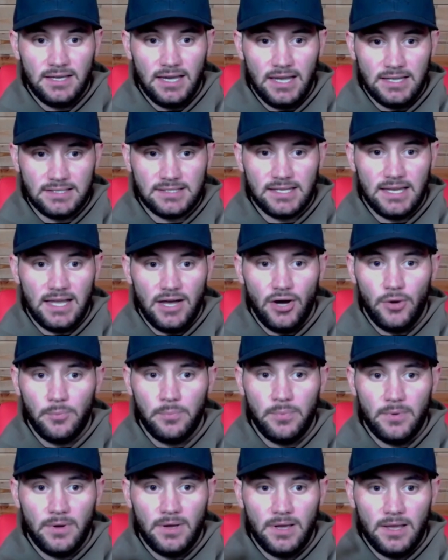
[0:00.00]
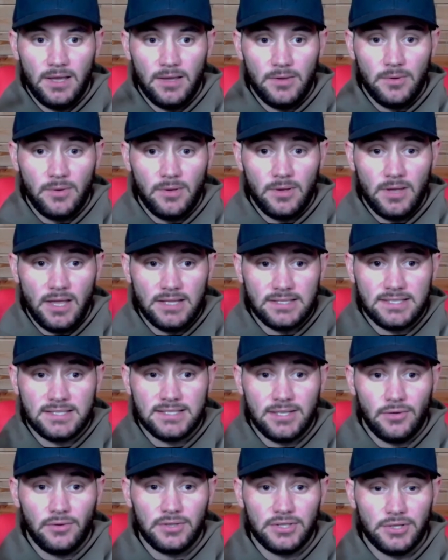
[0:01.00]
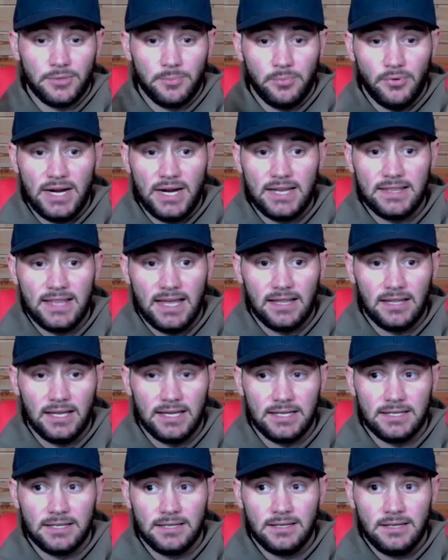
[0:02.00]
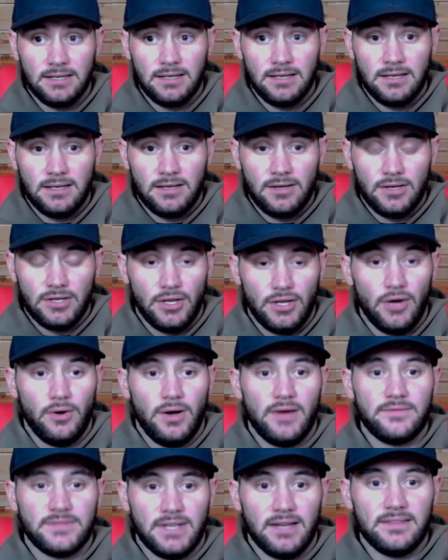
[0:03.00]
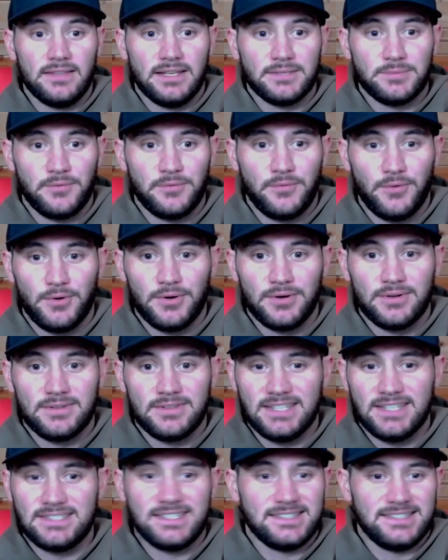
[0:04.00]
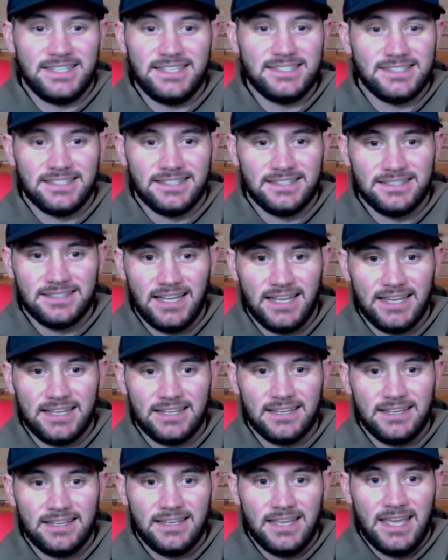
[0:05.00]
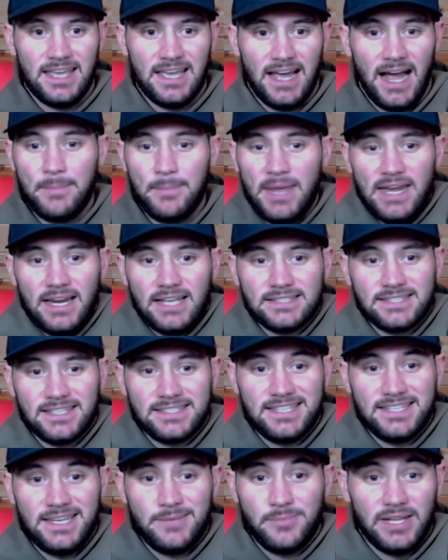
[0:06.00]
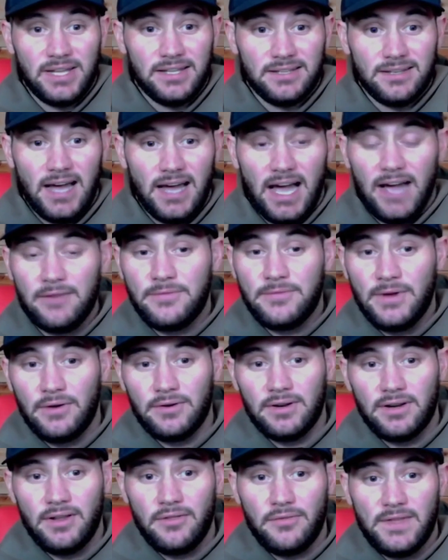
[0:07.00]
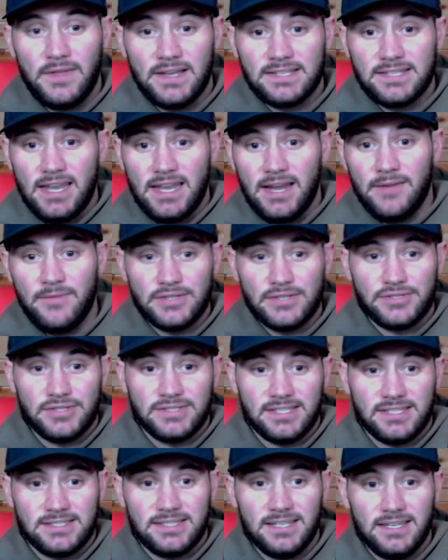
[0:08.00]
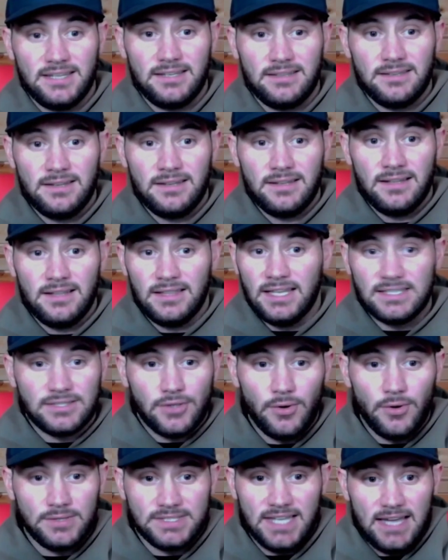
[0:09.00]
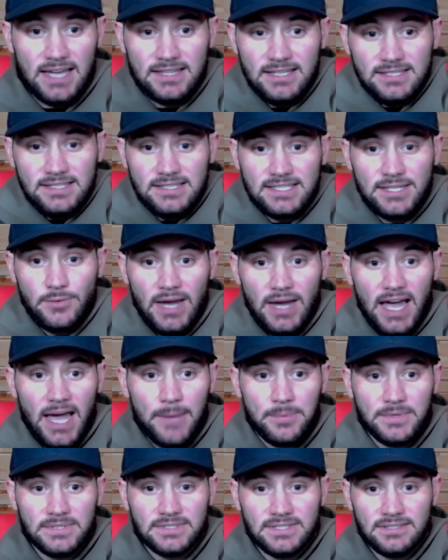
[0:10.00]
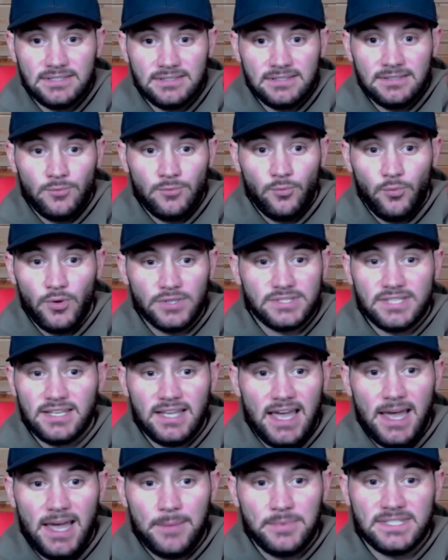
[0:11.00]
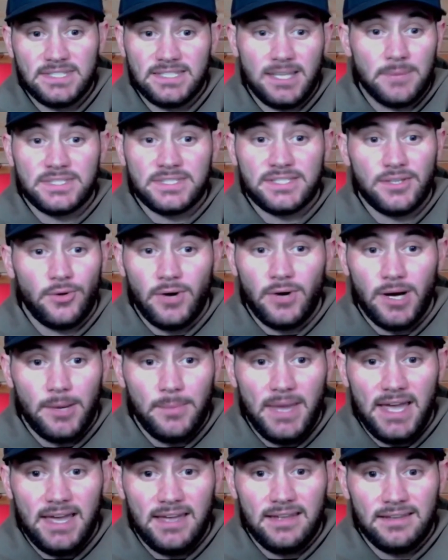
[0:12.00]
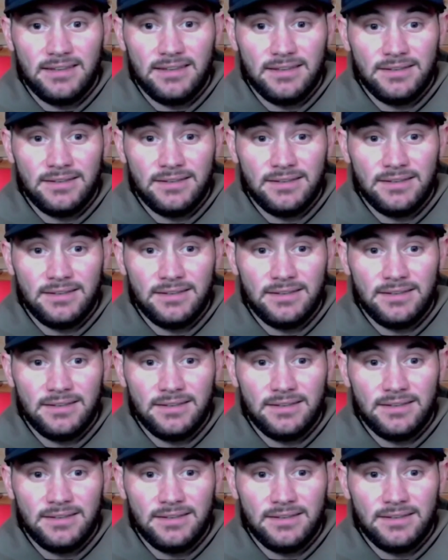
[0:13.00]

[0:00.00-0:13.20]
And it's going to help instill in your brain that I've done this before. This is easy. I may not succeed, but I've failed on other things. Then I eventually succeeded. Let's go attack this and see what happens. Worst thing that happens is I'm still where I'm at.